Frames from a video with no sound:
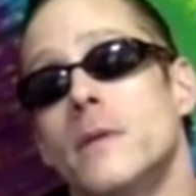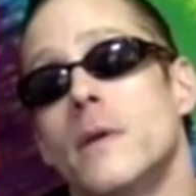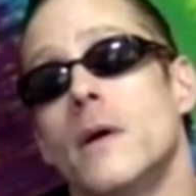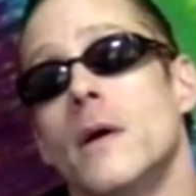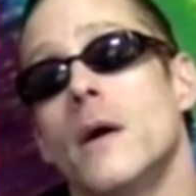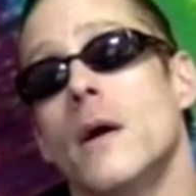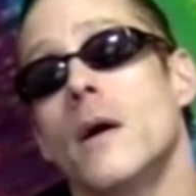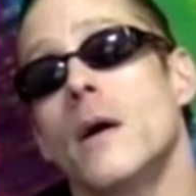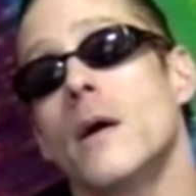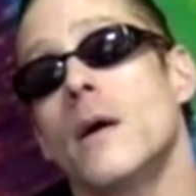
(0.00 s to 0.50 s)

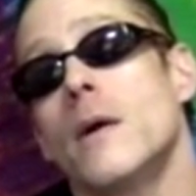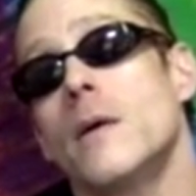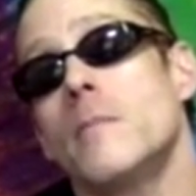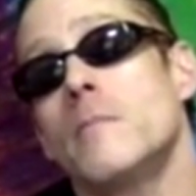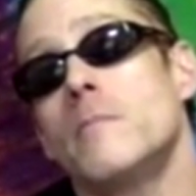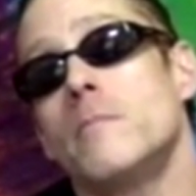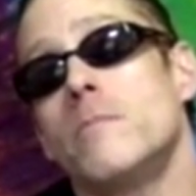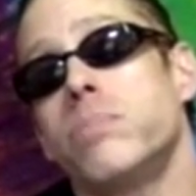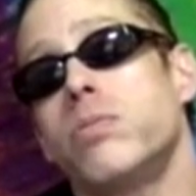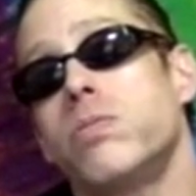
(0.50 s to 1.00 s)

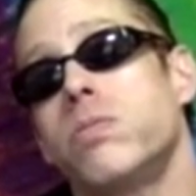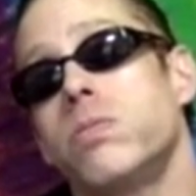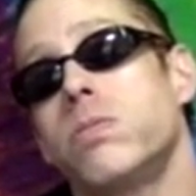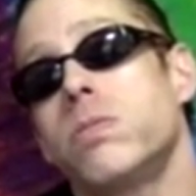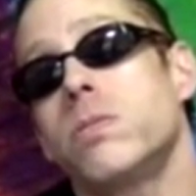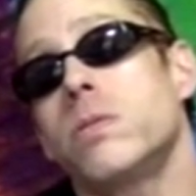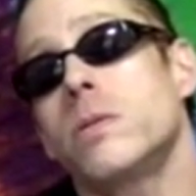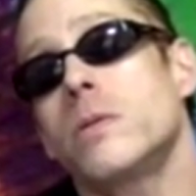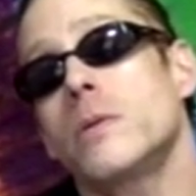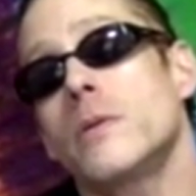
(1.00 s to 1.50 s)
Um,
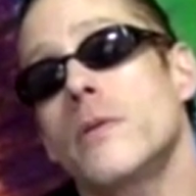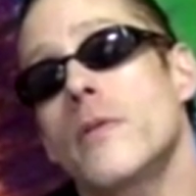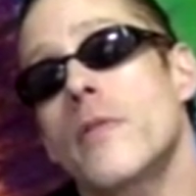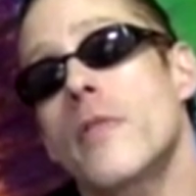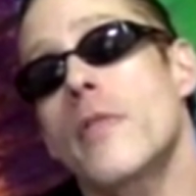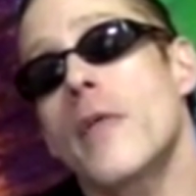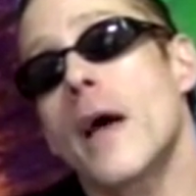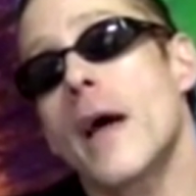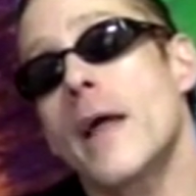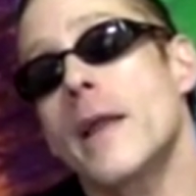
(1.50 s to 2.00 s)

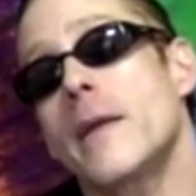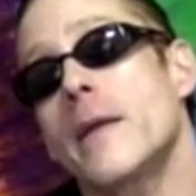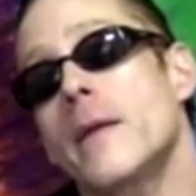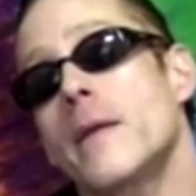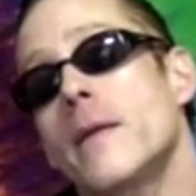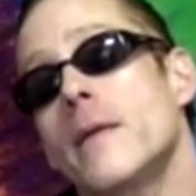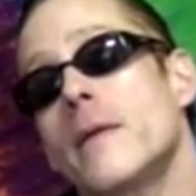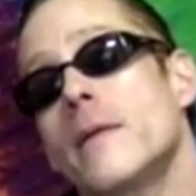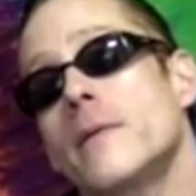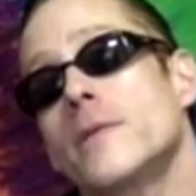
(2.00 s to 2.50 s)
that
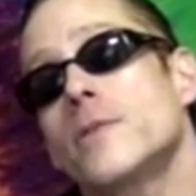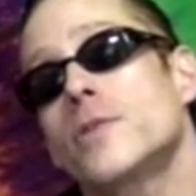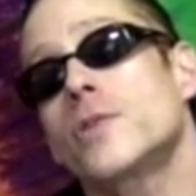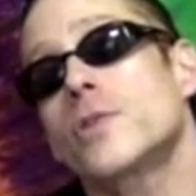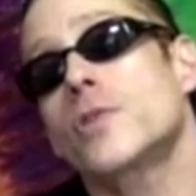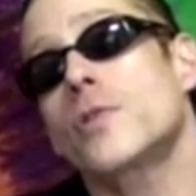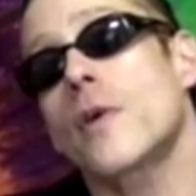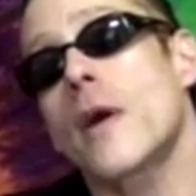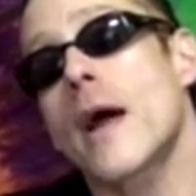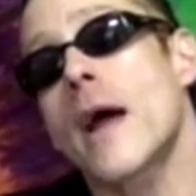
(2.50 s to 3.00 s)

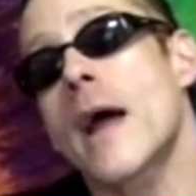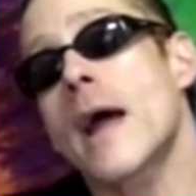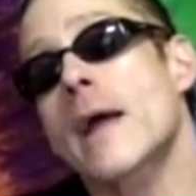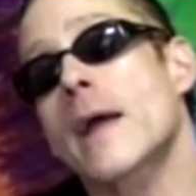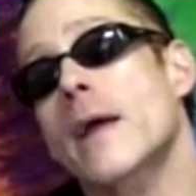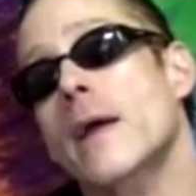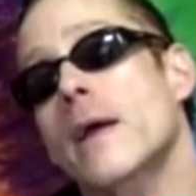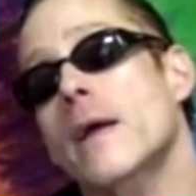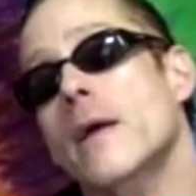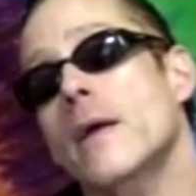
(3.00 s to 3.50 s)

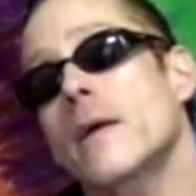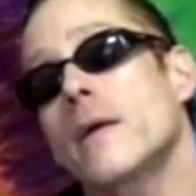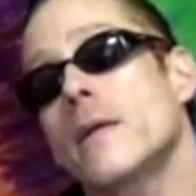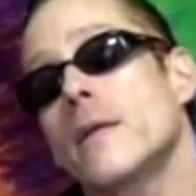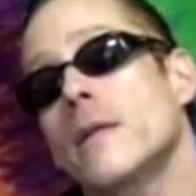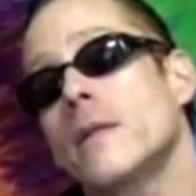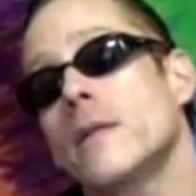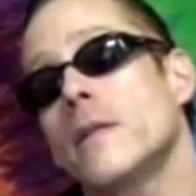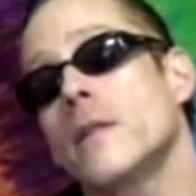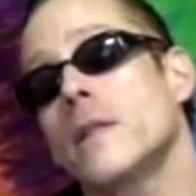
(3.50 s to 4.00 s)
track
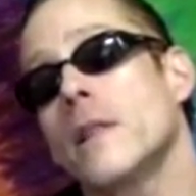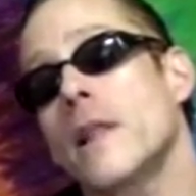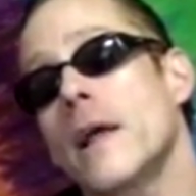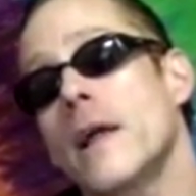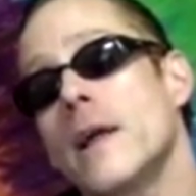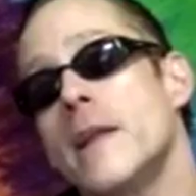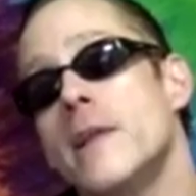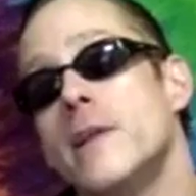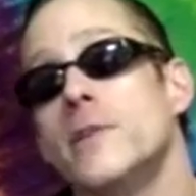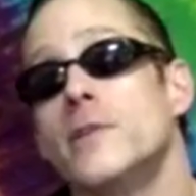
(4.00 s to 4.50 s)

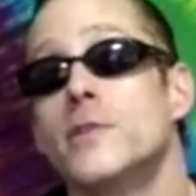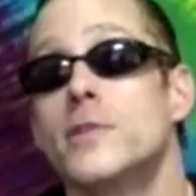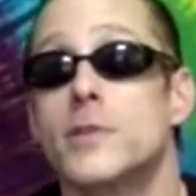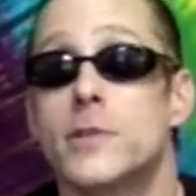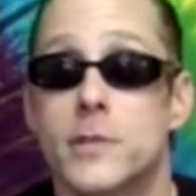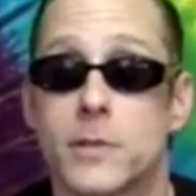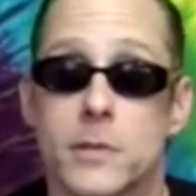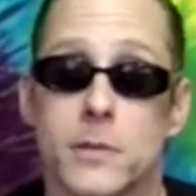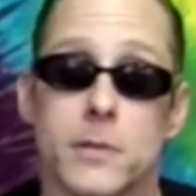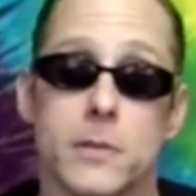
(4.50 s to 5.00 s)
led
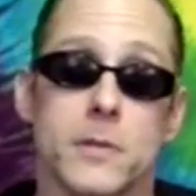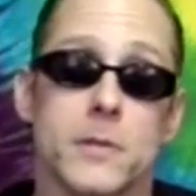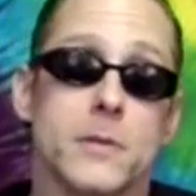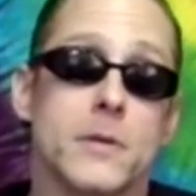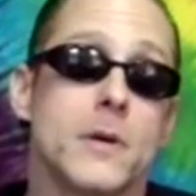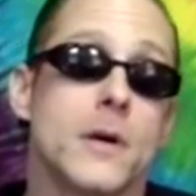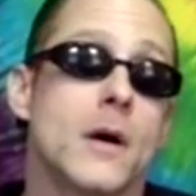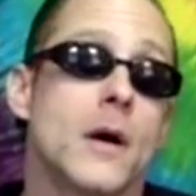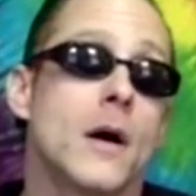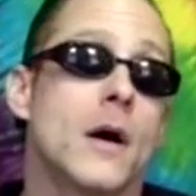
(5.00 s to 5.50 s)
into
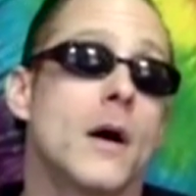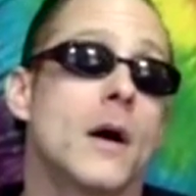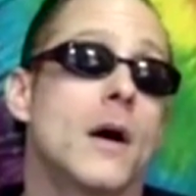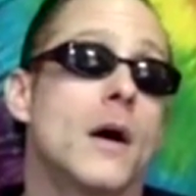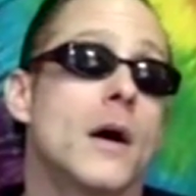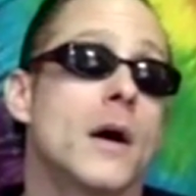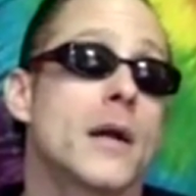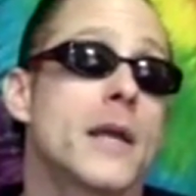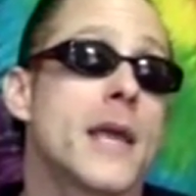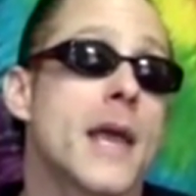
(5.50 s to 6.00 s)
uh,
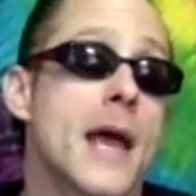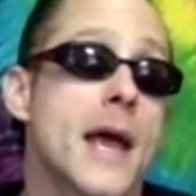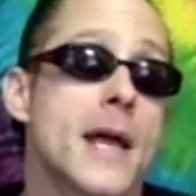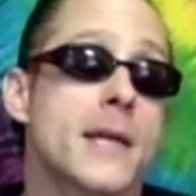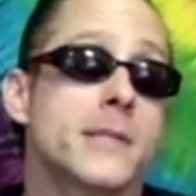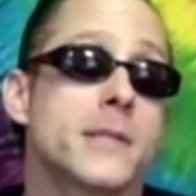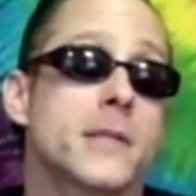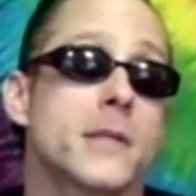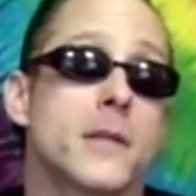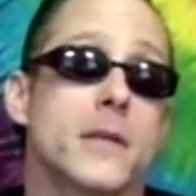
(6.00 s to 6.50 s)
a
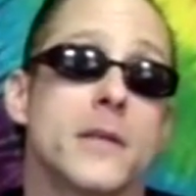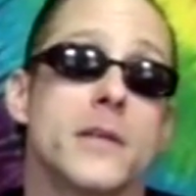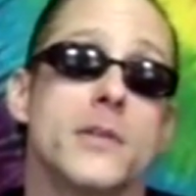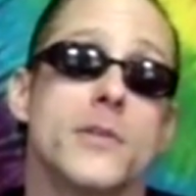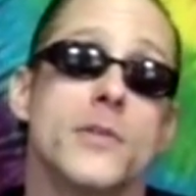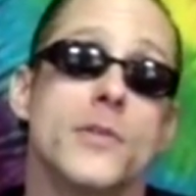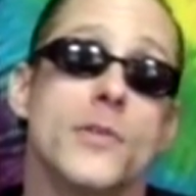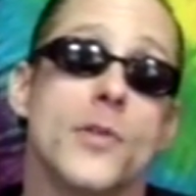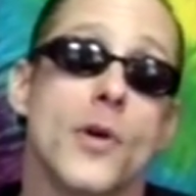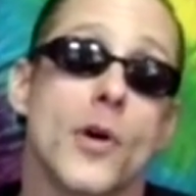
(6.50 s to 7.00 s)
castle
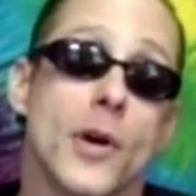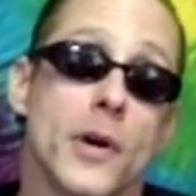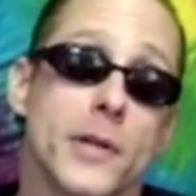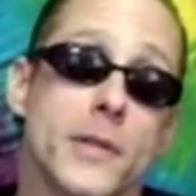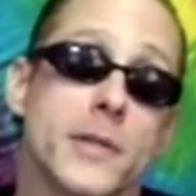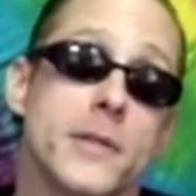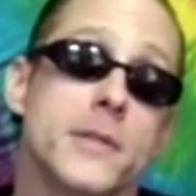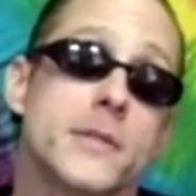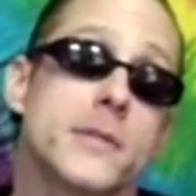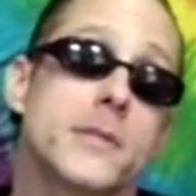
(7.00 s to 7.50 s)
in
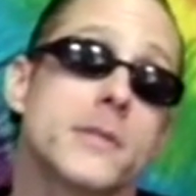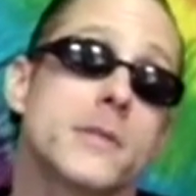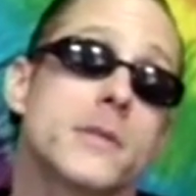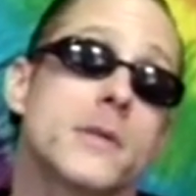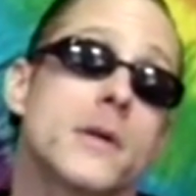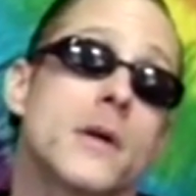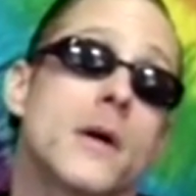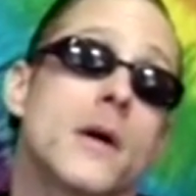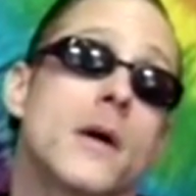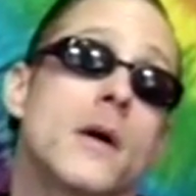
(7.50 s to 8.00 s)
darkness,
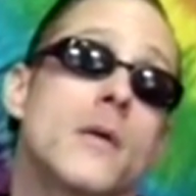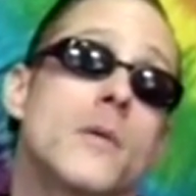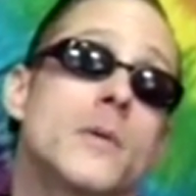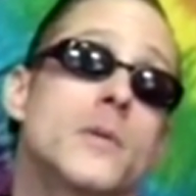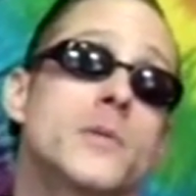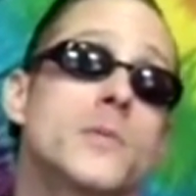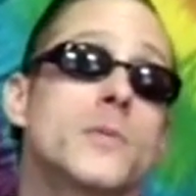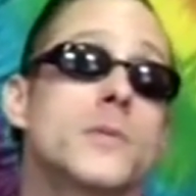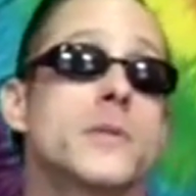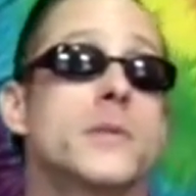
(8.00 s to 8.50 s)
uh,
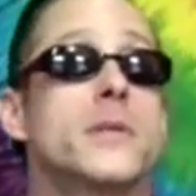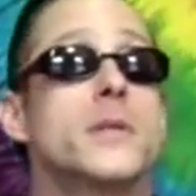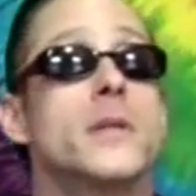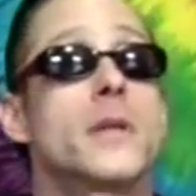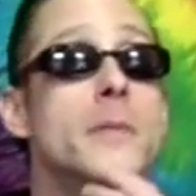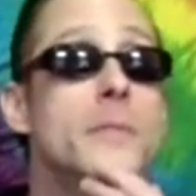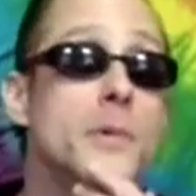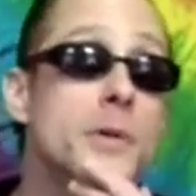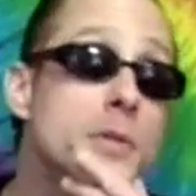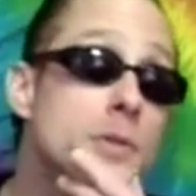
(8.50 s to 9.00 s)
which was the
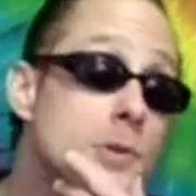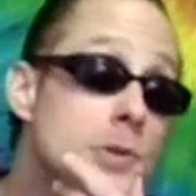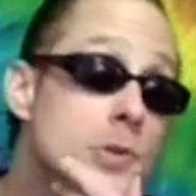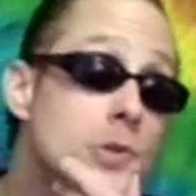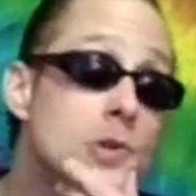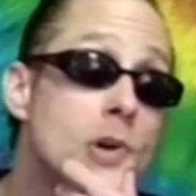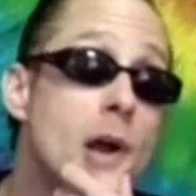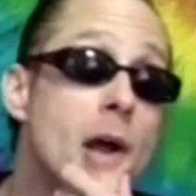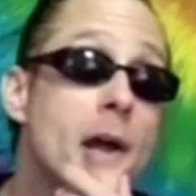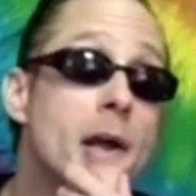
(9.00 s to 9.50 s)
number two
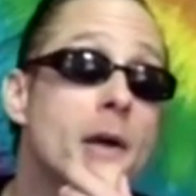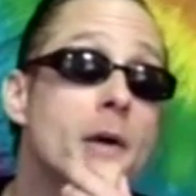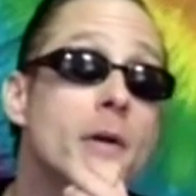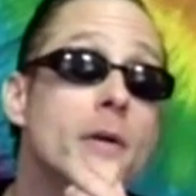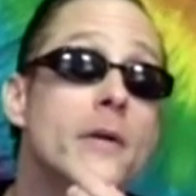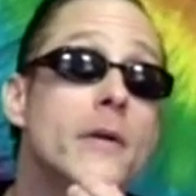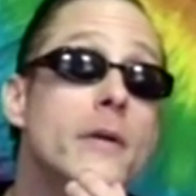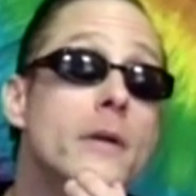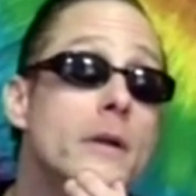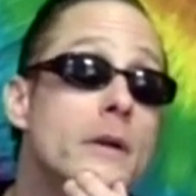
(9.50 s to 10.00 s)
track
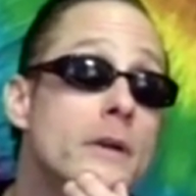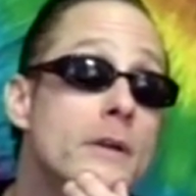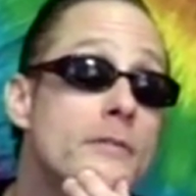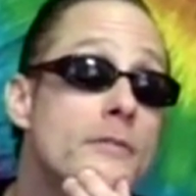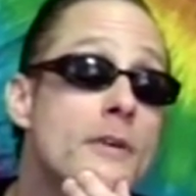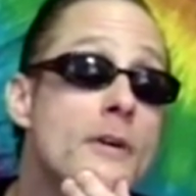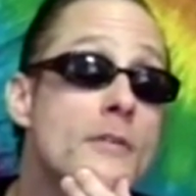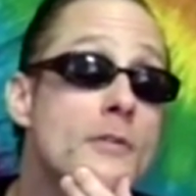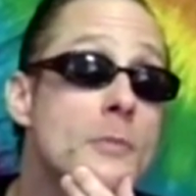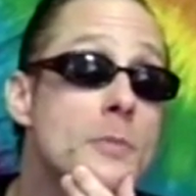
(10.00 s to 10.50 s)
on "If
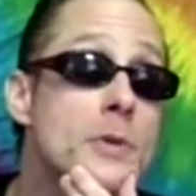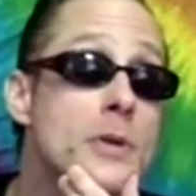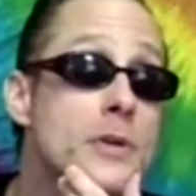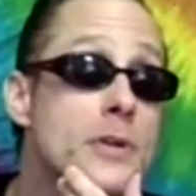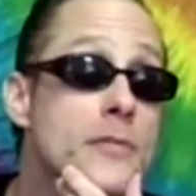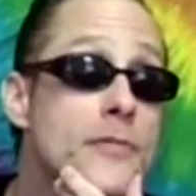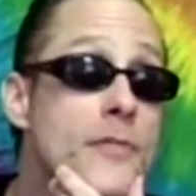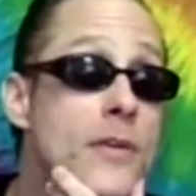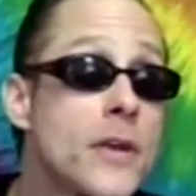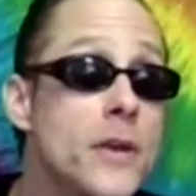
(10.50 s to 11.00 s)
Ever Beauty
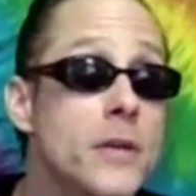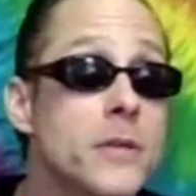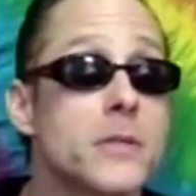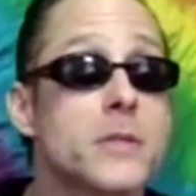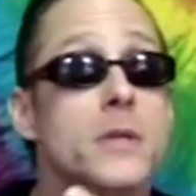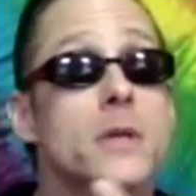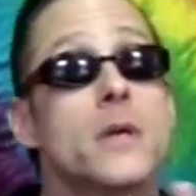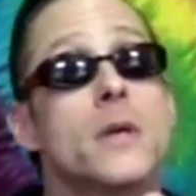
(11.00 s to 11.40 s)
Fails."